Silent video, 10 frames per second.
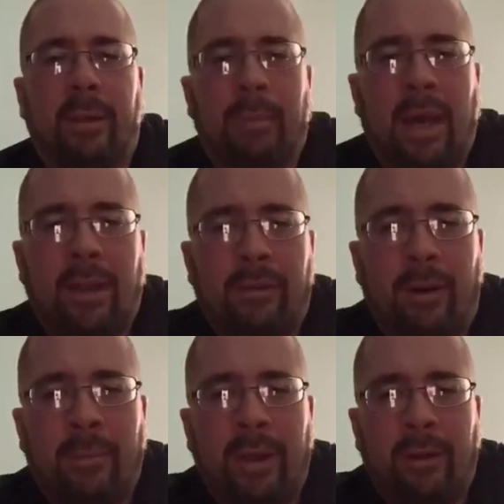Matt, I
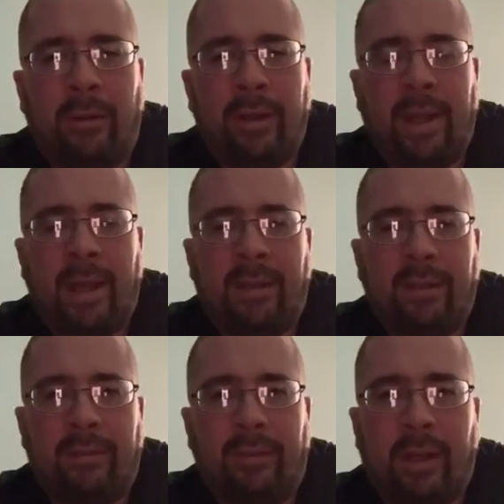commented on
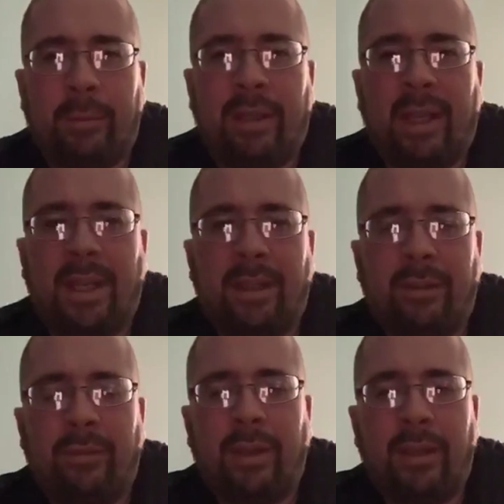that at the very beginning
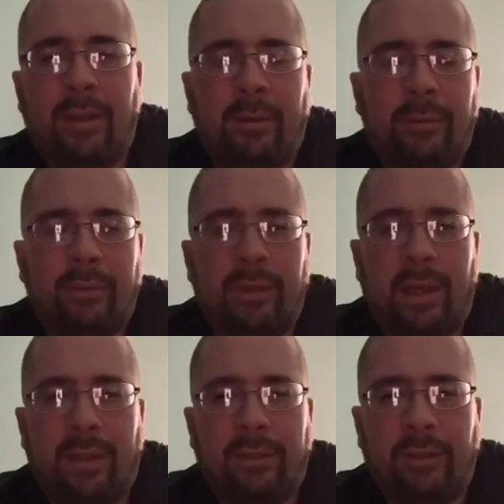of the video.
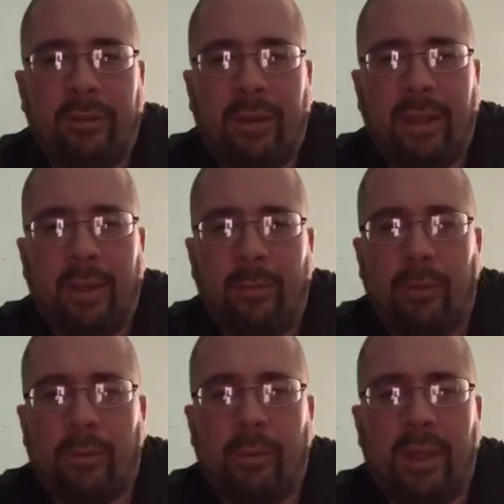I'll touch on it again
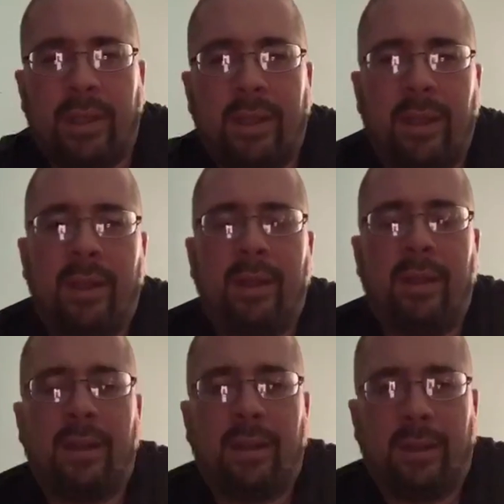real quick.
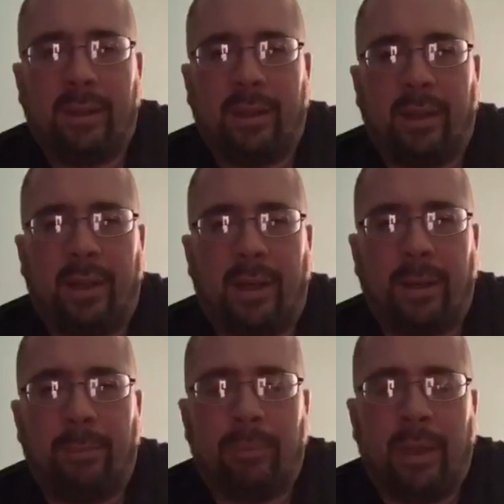
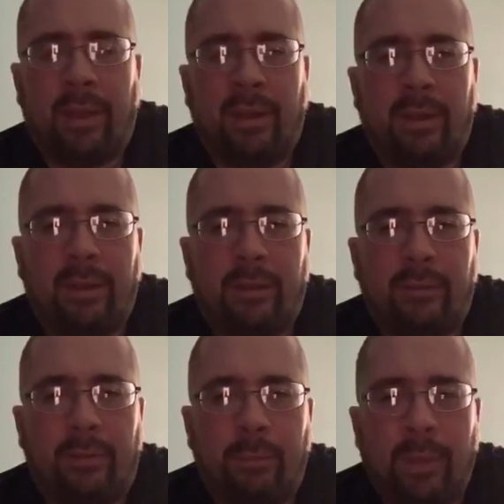
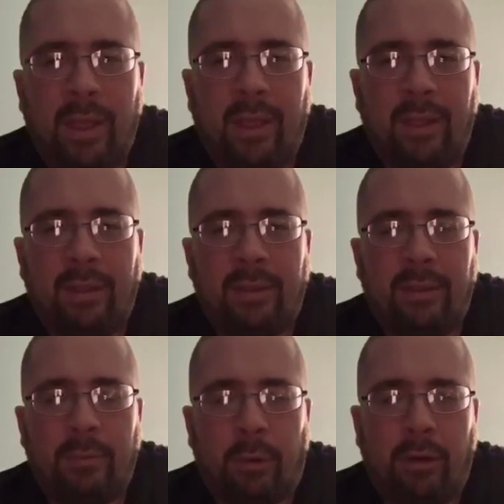For me,
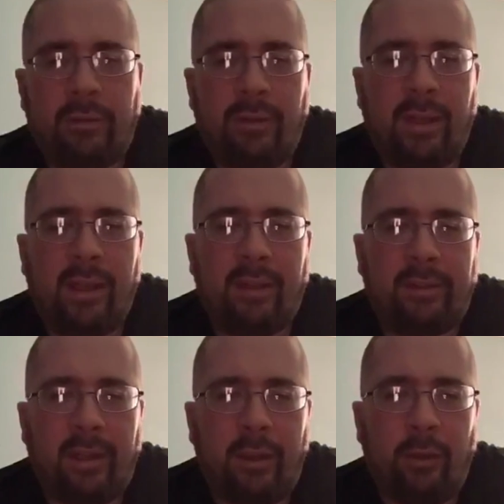personally,
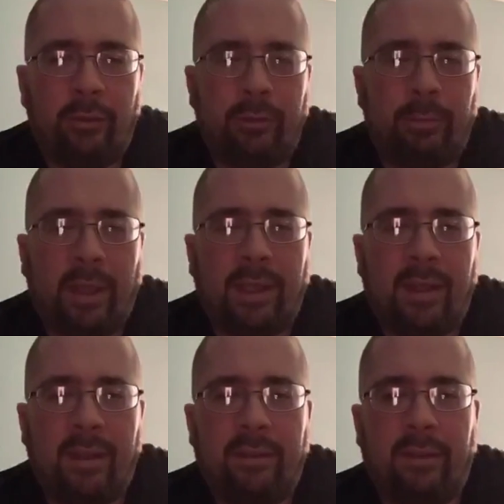as I coach my
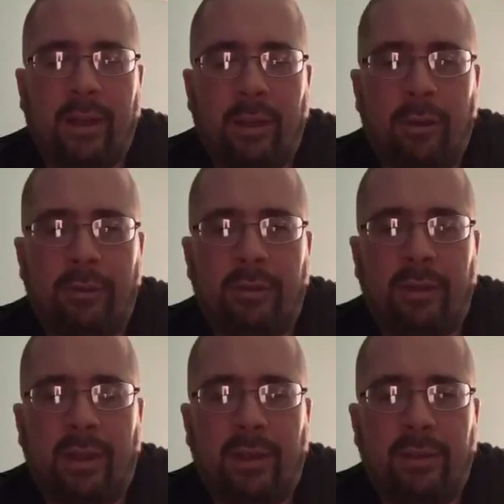kids and I
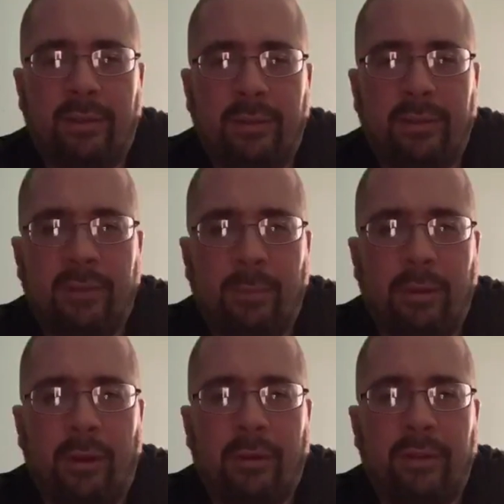coach
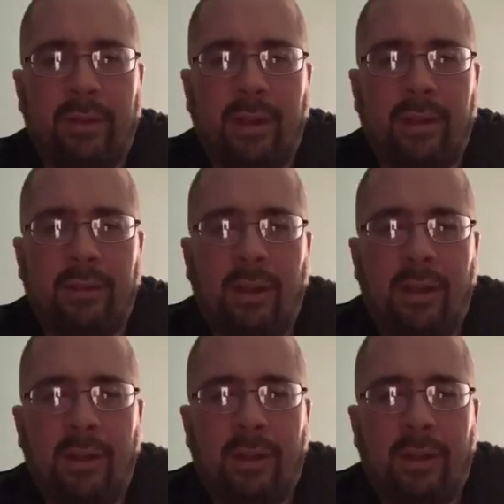some adults and things,